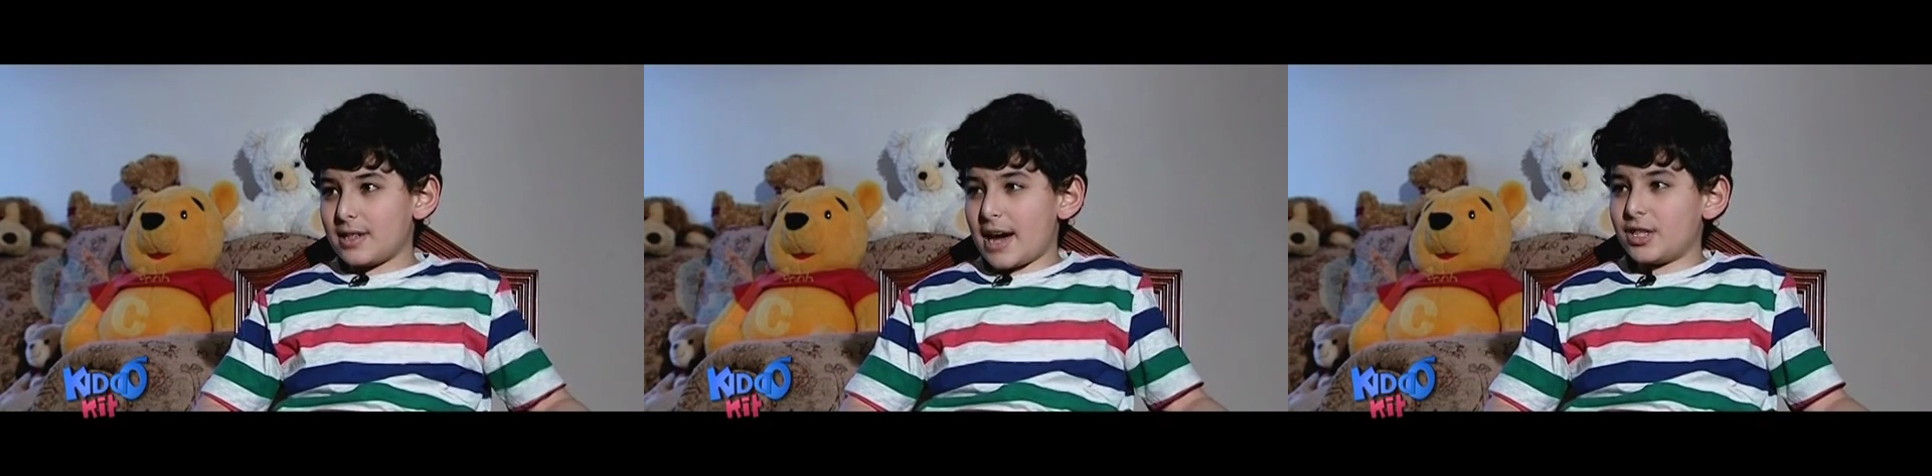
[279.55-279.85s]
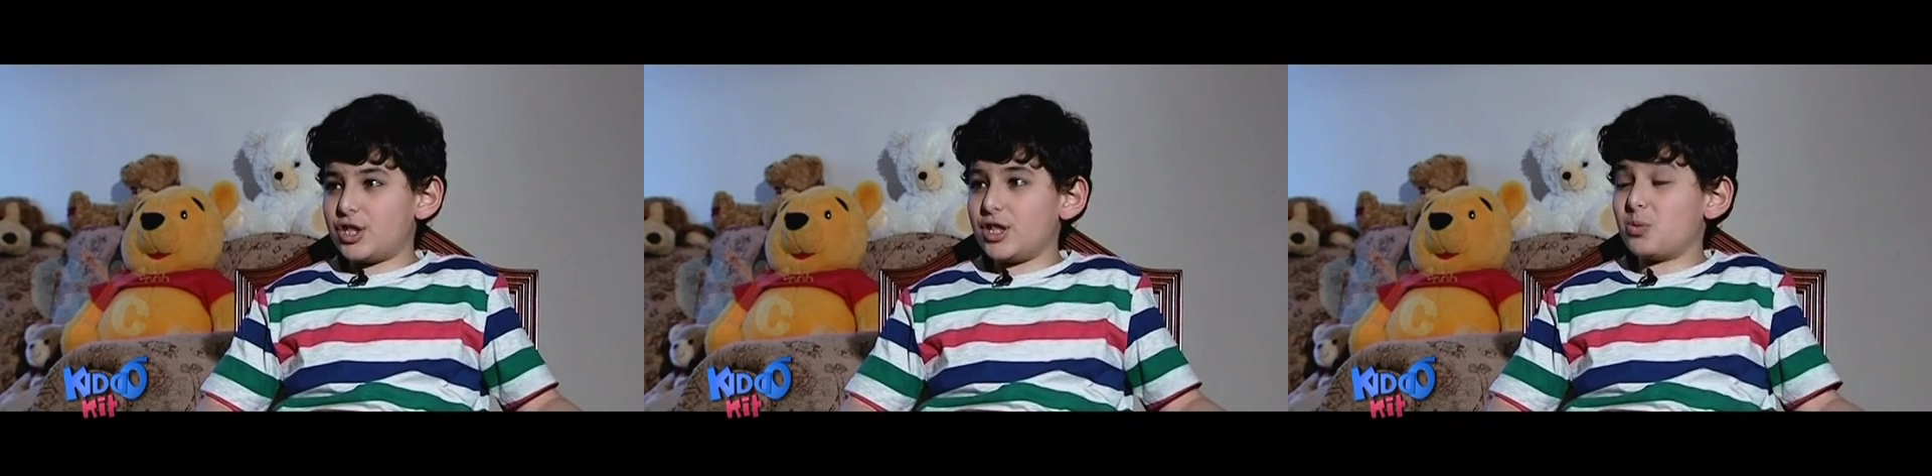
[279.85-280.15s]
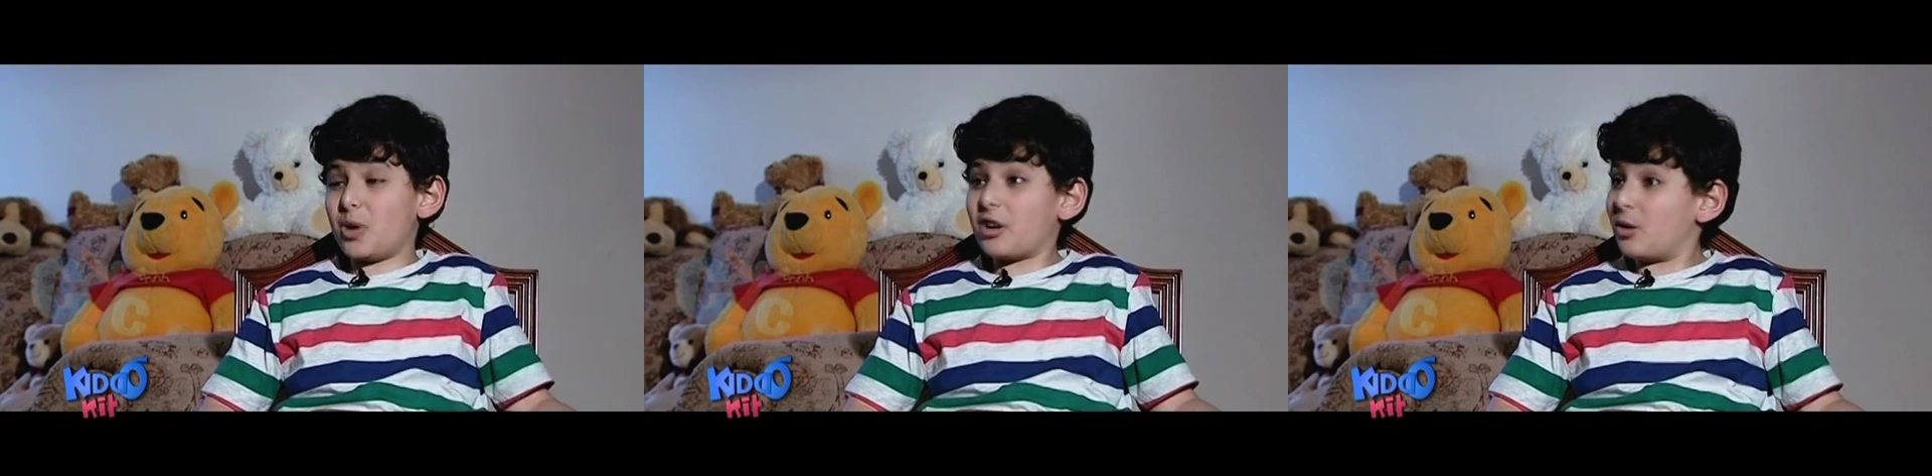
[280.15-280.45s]
and she's
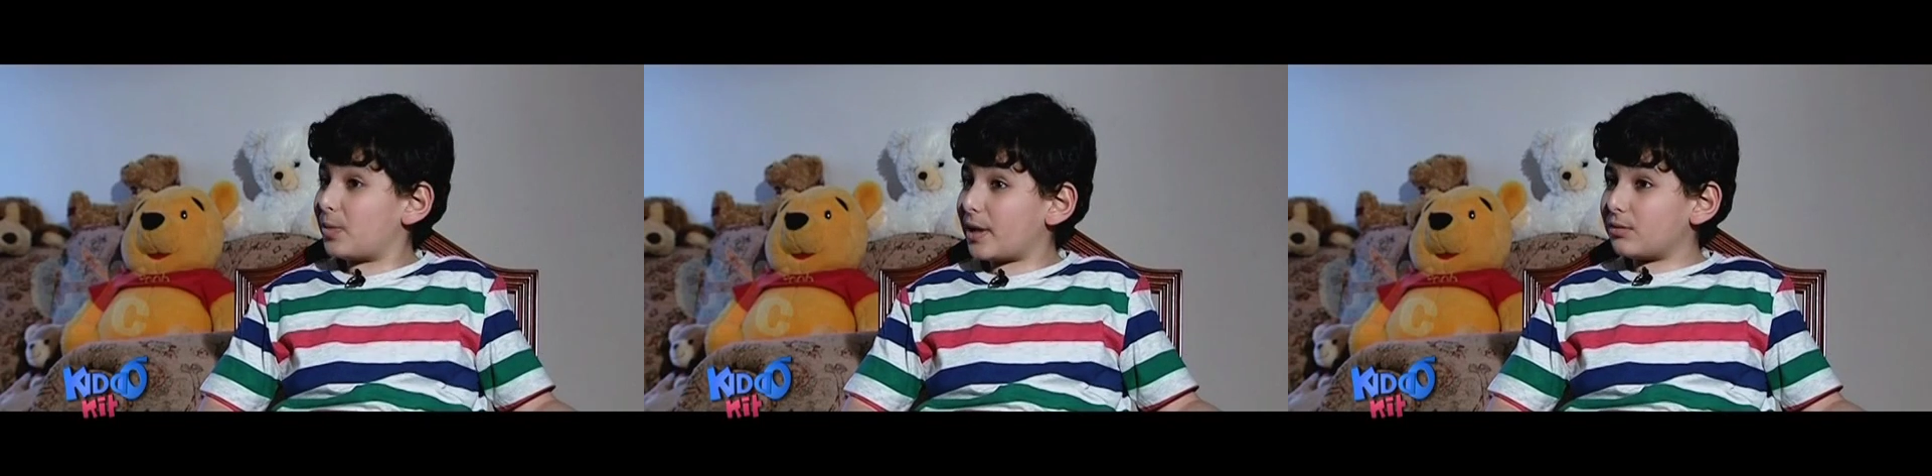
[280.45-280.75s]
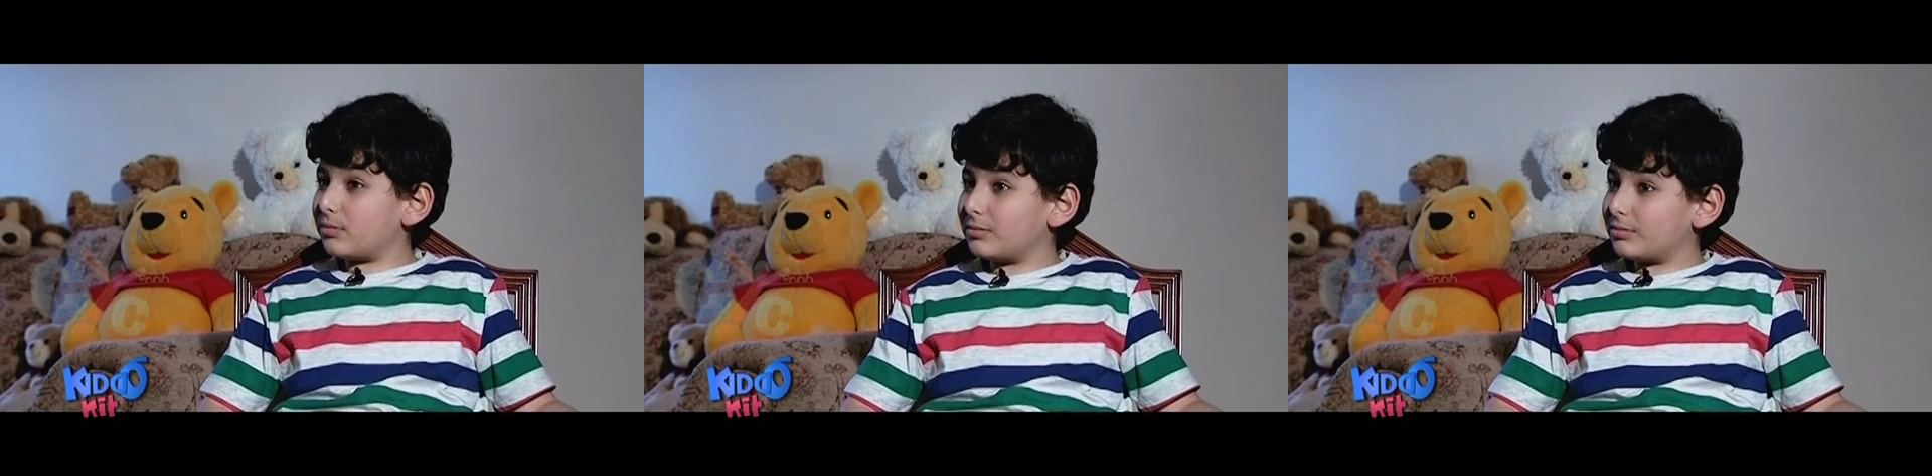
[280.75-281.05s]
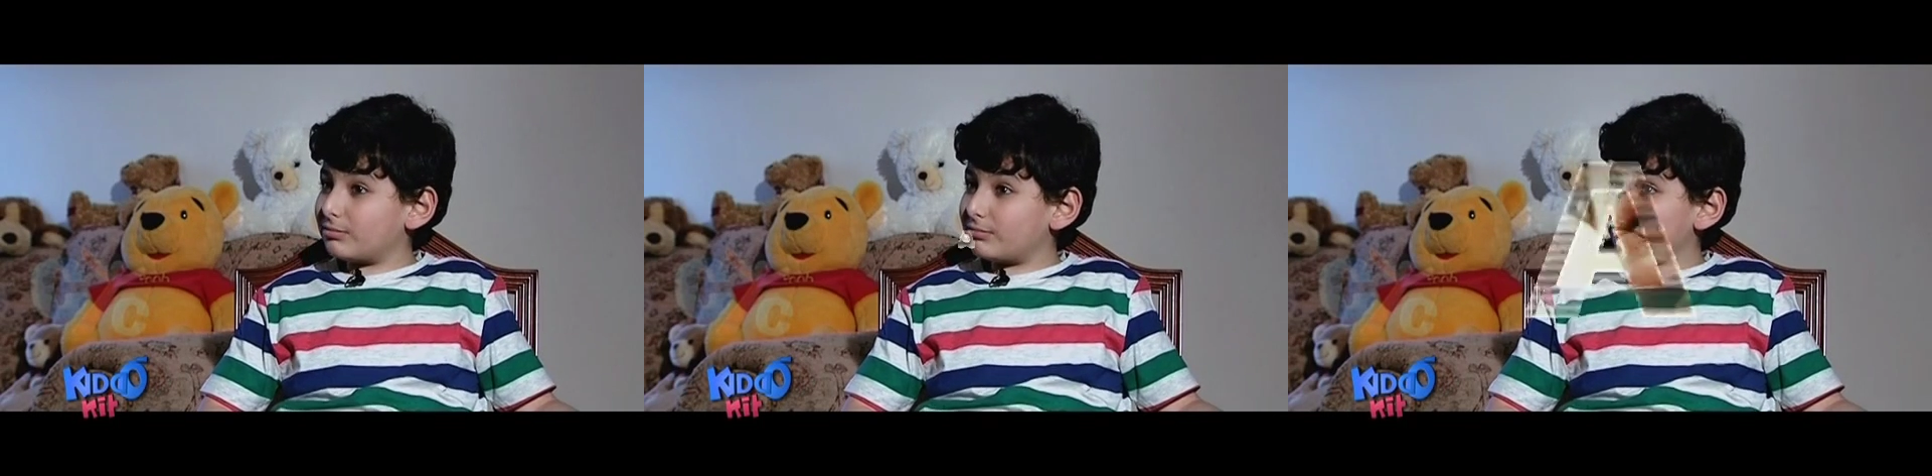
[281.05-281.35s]
won a gold medal.